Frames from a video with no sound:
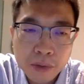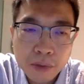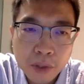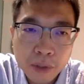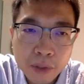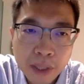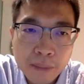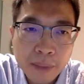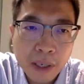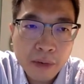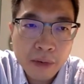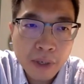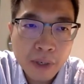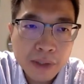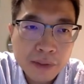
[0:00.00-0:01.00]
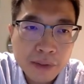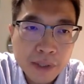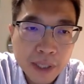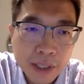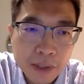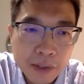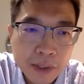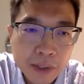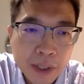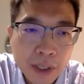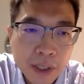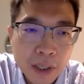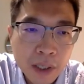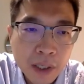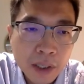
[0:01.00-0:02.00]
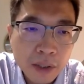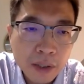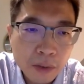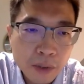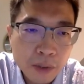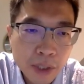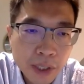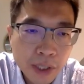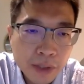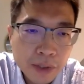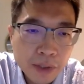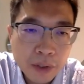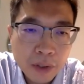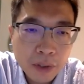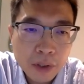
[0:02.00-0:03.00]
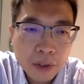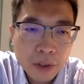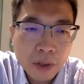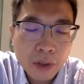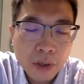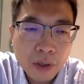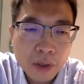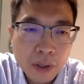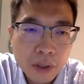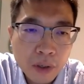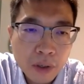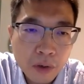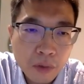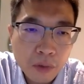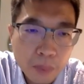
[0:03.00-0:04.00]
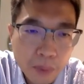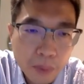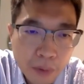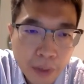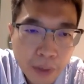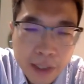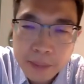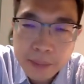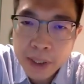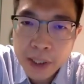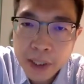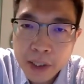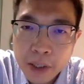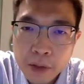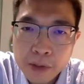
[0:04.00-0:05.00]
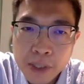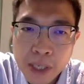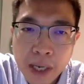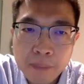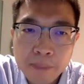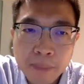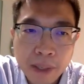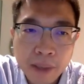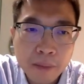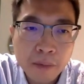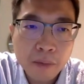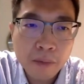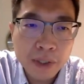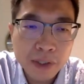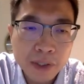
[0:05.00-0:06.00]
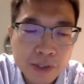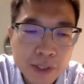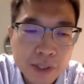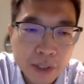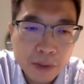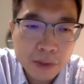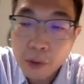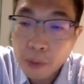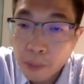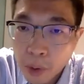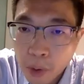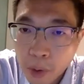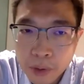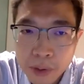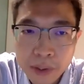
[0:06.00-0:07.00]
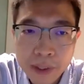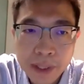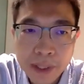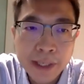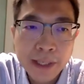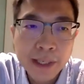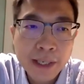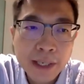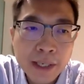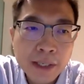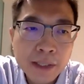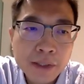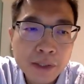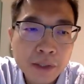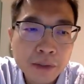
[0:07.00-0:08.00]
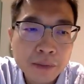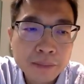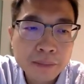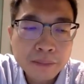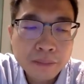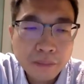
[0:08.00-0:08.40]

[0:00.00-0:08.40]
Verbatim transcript: go down by one stage, no change, or progress, meaning goes up by one stage or more, okay? So